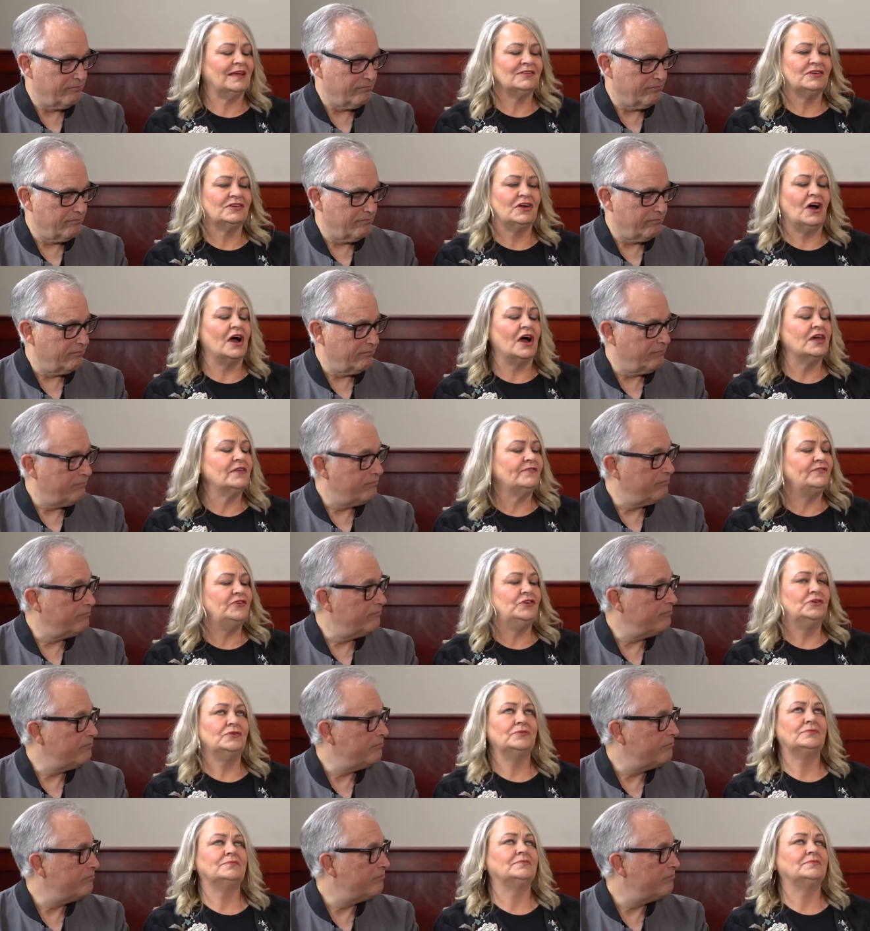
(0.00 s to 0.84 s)
Speaker 1: God, if
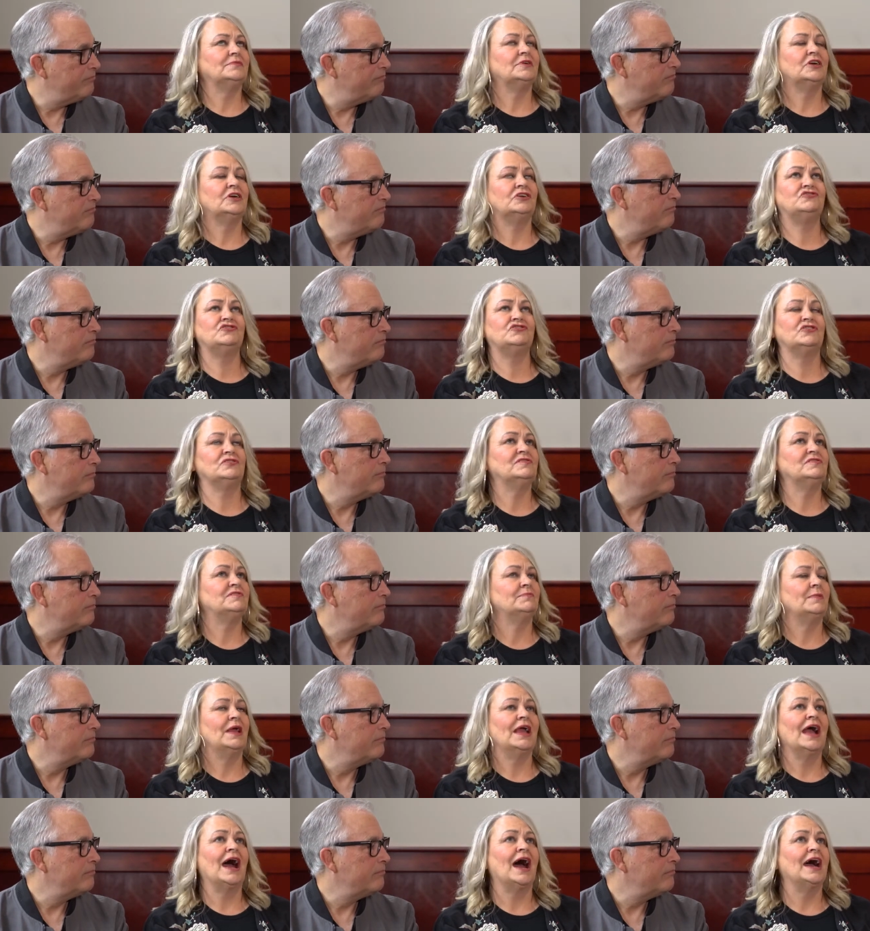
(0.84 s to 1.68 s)
you could use
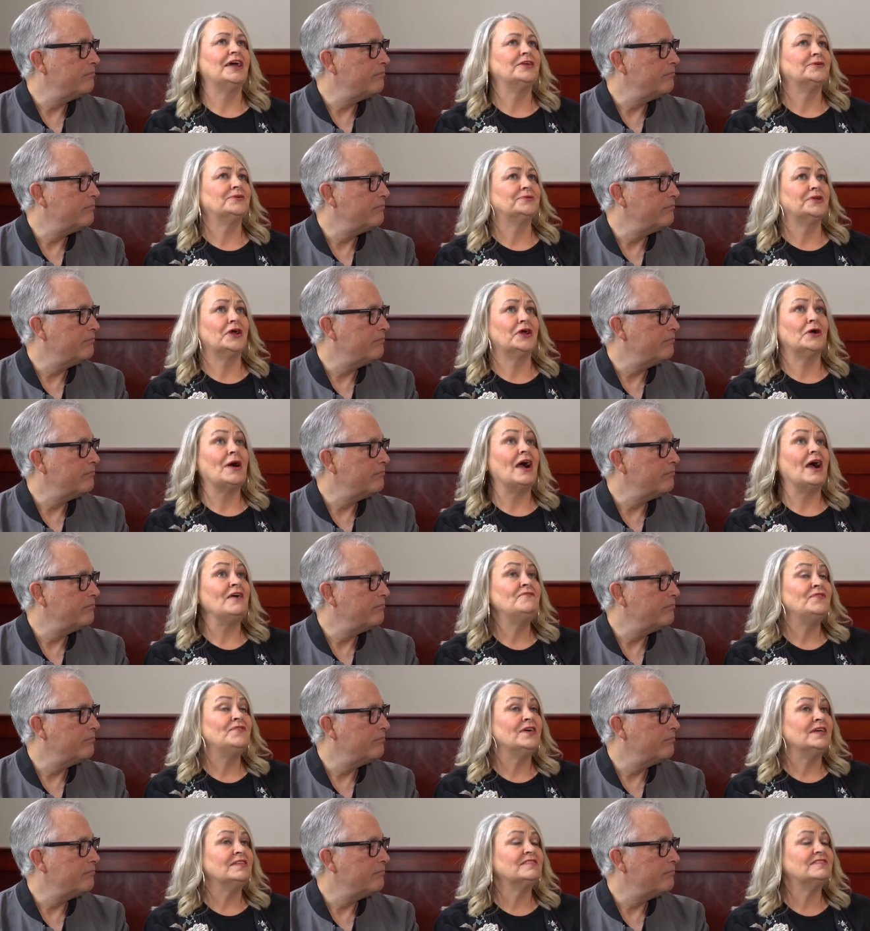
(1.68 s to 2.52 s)
me, I don't know. I
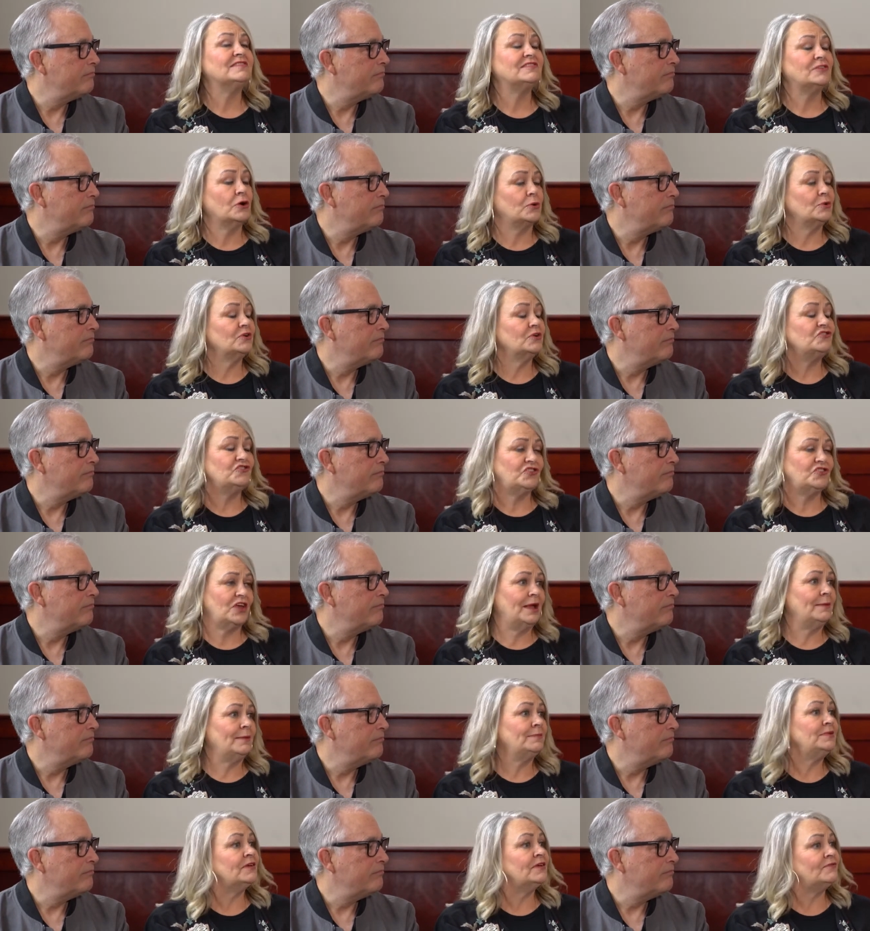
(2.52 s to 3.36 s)
felt so
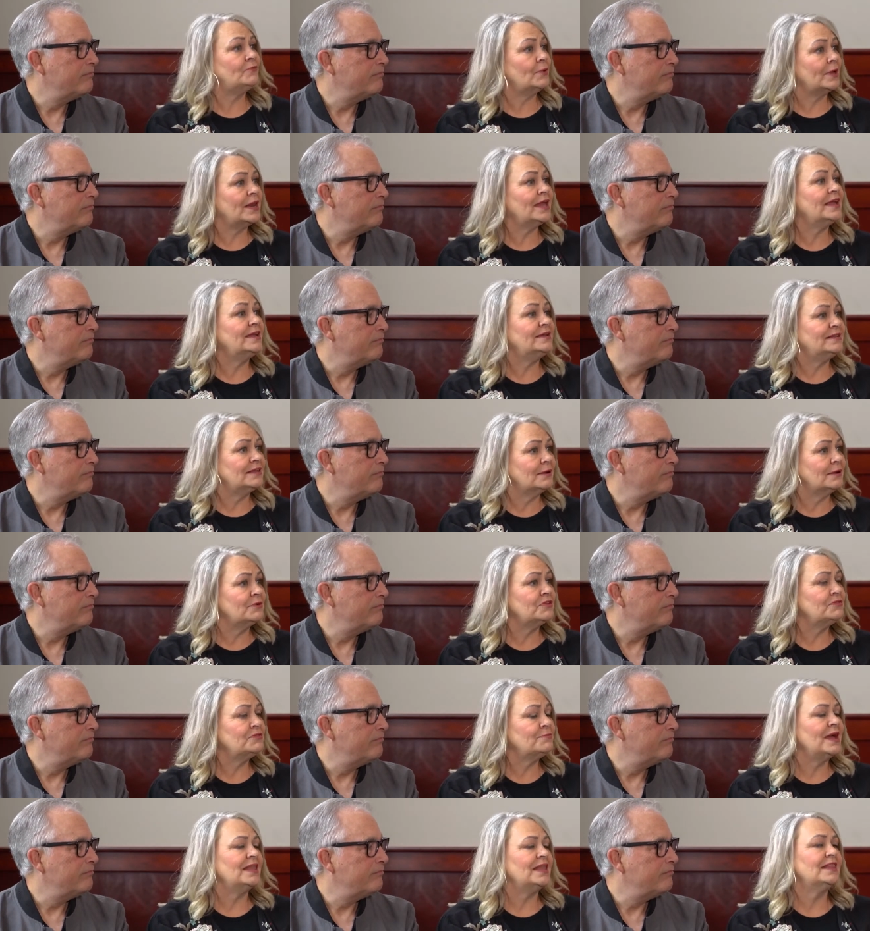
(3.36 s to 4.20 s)
ashamed of what I had done
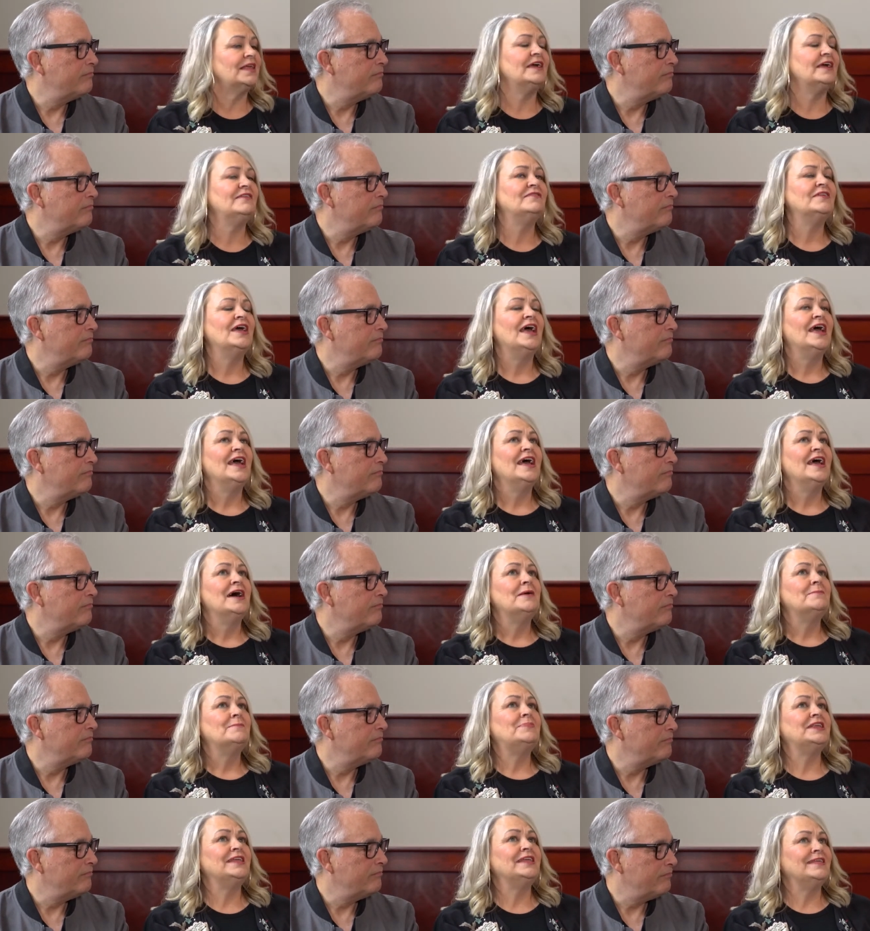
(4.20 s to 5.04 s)
with my life.
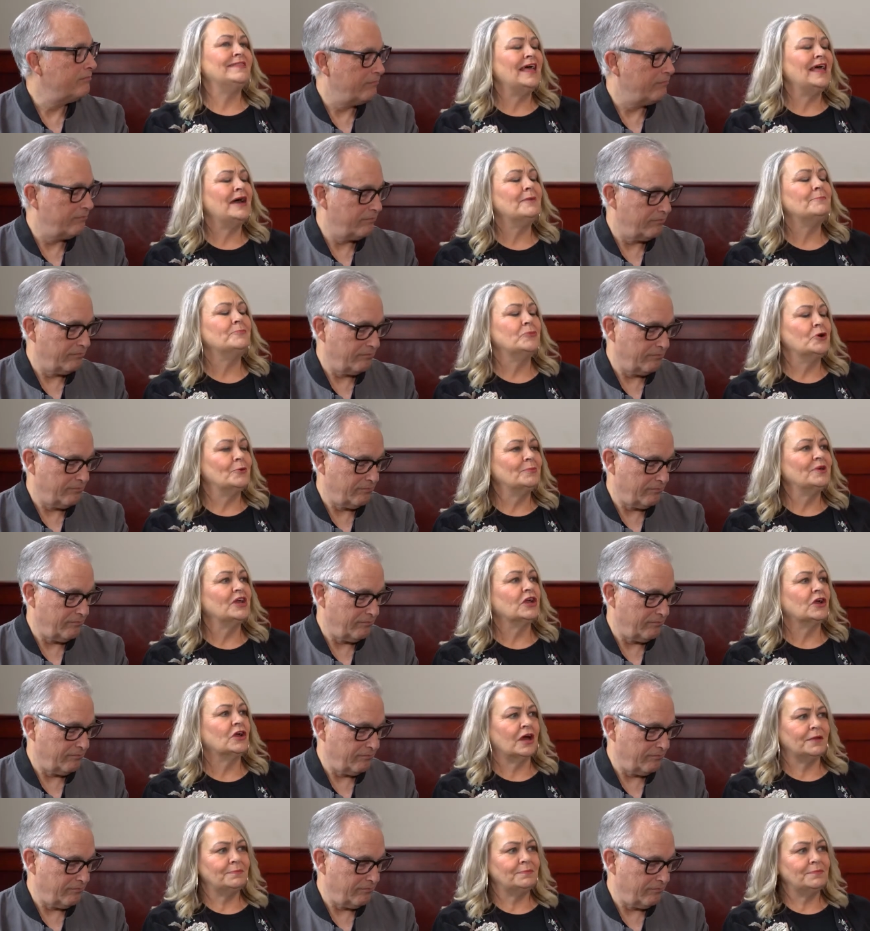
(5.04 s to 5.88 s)
But in that moment,
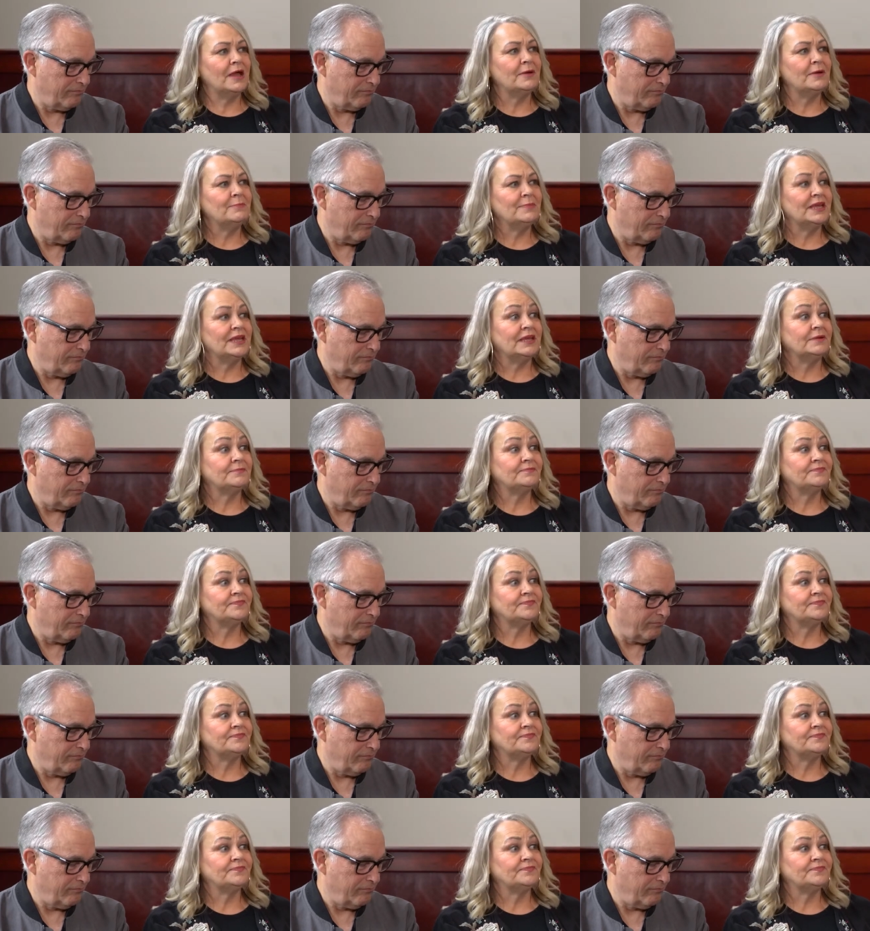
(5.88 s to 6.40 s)
God met me.